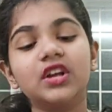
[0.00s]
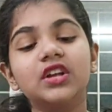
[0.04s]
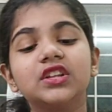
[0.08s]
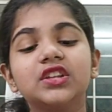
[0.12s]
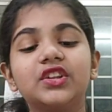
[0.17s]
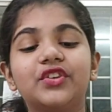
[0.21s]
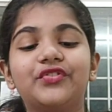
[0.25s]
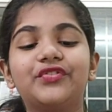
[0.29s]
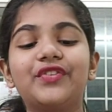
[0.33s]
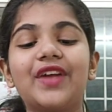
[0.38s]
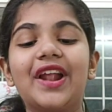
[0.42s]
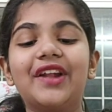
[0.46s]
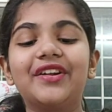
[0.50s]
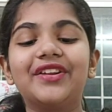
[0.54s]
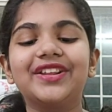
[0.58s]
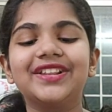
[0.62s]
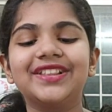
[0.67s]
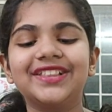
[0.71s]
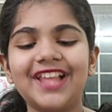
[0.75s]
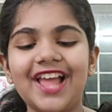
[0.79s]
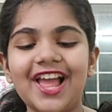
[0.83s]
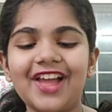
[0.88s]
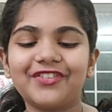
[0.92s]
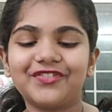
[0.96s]
The fairy
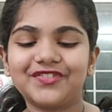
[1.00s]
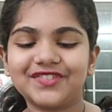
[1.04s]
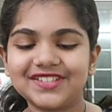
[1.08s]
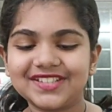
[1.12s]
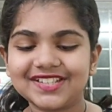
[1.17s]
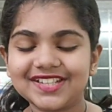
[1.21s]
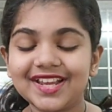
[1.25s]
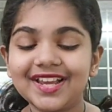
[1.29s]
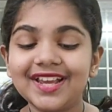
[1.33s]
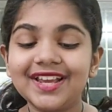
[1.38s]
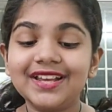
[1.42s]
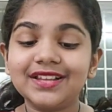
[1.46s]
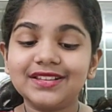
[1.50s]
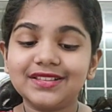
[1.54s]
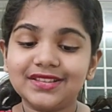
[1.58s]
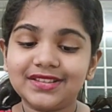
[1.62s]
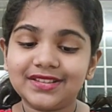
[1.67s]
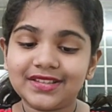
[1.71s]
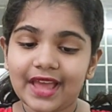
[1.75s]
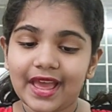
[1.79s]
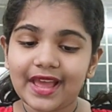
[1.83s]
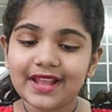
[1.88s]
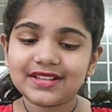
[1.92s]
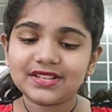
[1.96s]
laughed.
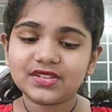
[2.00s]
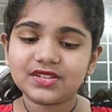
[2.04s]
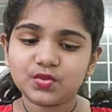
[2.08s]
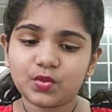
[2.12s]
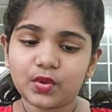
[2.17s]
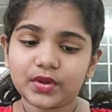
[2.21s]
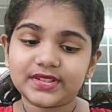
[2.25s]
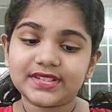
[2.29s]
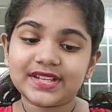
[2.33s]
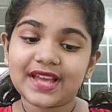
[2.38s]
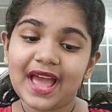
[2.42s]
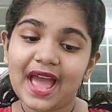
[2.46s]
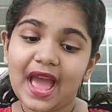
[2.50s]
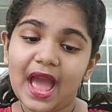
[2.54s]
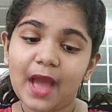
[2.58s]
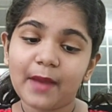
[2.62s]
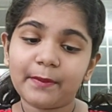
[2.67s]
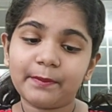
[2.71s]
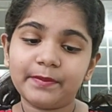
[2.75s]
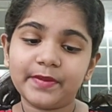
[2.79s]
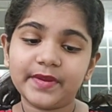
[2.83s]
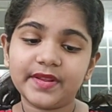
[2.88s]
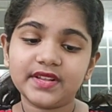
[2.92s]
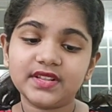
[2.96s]
"That's what
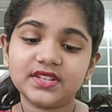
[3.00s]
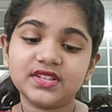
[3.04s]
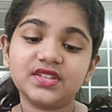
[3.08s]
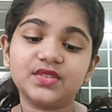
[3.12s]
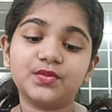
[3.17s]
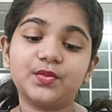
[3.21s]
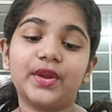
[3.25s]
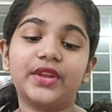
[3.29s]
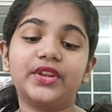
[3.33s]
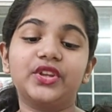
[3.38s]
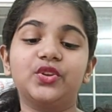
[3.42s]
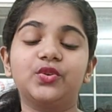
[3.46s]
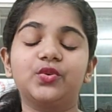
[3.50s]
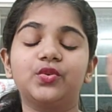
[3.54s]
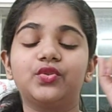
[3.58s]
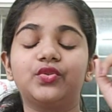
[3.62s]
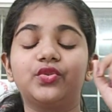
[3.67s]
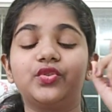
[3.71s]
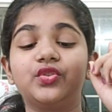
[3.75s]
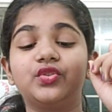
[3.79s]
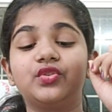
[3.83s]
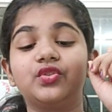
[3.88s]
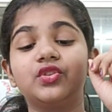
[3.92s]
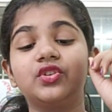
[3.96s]
happens when
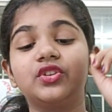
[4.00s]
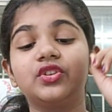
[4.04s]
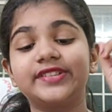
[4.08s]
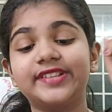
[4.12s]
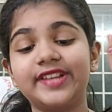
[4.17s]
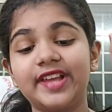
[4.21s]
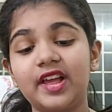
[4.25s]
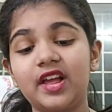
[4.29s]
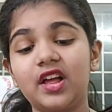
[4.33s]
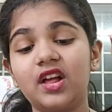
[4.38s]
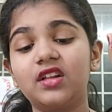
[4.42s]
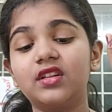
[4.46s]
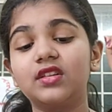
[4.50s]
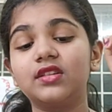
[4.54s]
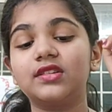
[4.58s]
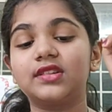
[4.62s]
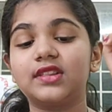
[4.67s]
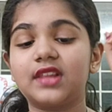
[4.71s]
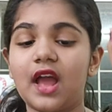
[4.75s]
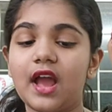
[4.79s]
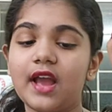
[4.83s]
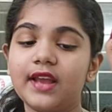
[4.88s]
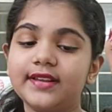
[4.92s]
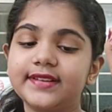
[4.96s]
you tell
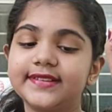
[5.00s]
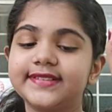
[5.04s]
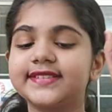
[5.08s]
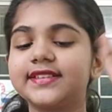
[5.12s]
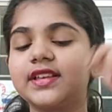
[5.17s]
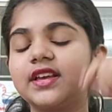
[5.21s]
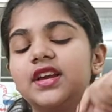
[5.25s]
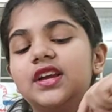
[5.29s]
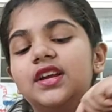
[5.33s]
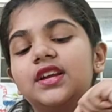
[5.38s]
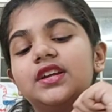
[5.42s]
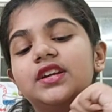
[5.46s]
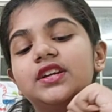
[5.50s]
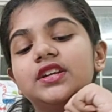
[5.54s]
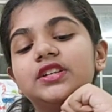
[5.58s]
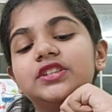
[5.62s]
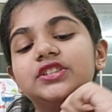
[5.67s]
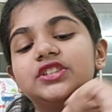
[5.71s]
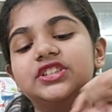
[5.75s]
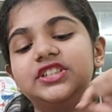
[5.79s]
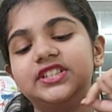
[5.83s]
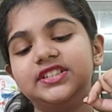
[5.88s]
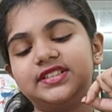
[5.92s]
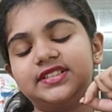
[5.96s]
lies,"
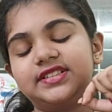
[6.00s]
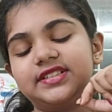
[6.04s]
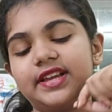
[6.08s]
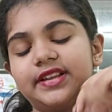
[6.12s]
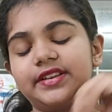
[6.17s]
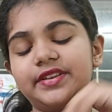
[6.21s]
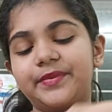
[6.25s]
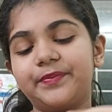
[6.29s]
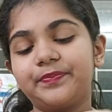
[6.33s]
she said.